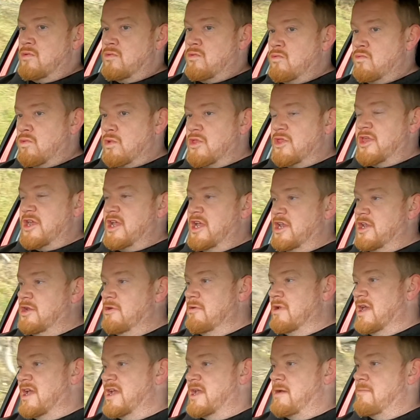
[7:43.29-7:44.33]
one thing I do
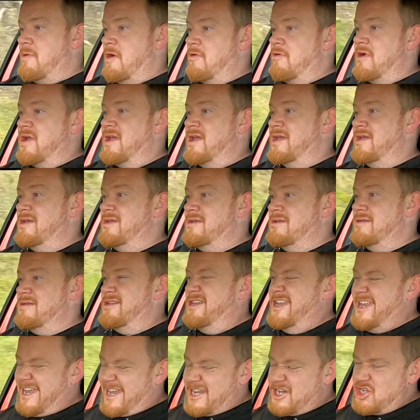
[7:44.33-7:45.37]
like about it
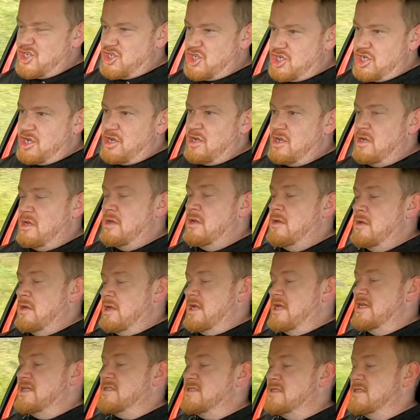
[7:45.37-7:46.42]

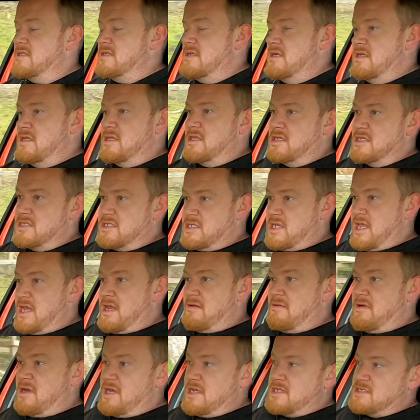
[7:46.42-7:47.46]
is the
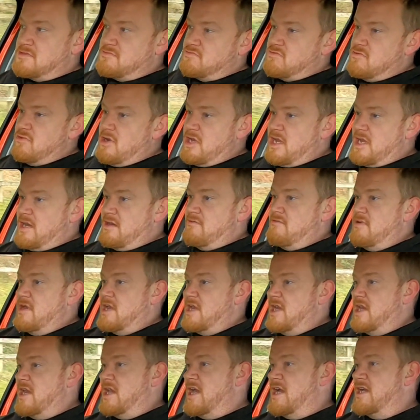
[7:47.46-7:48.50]
steering is really,
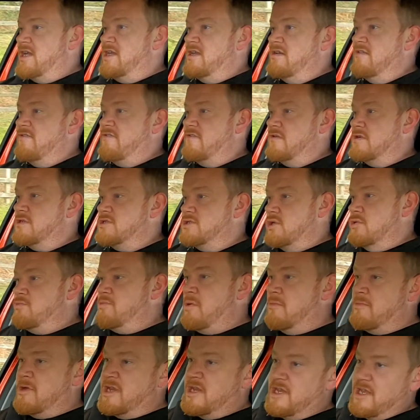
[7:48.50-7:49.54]
really light. For a Super
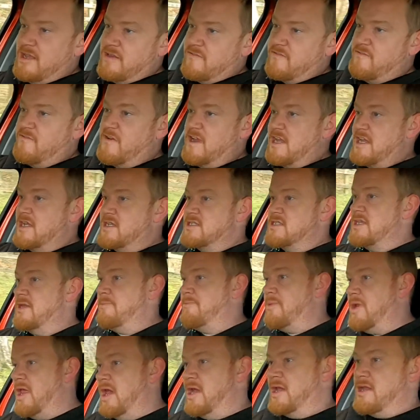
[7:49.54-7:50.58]
Mini, it's fingertip
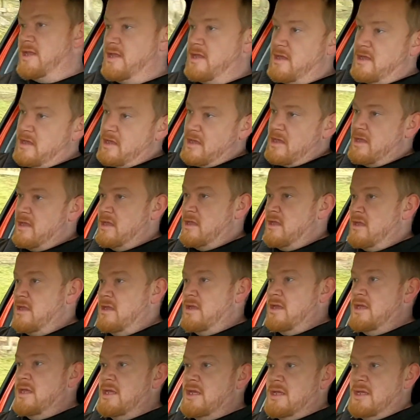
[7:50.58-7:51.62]
light,
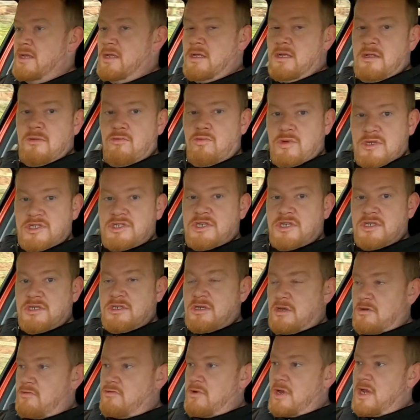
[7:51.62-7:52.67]
which is
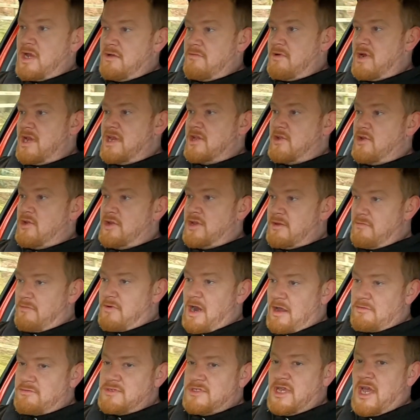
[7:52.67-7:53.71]
really, really good.
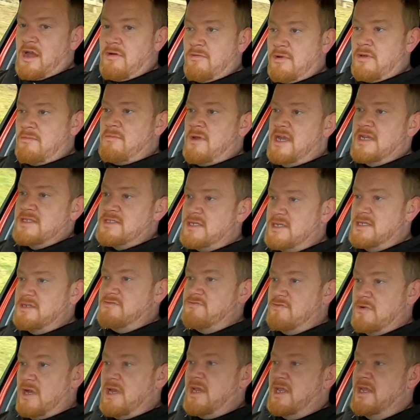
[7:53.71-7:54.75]
Around town, it makes it
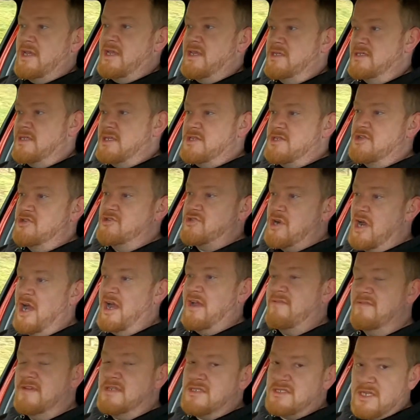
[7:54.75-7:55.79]
really easy to
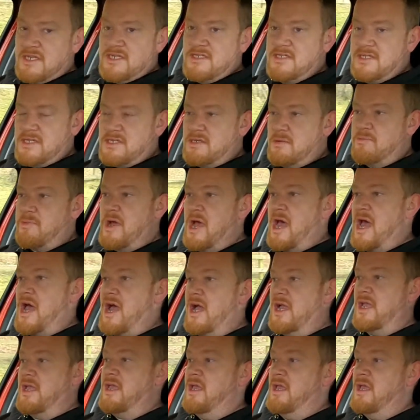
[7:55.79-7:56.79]
drive. It's easy to park.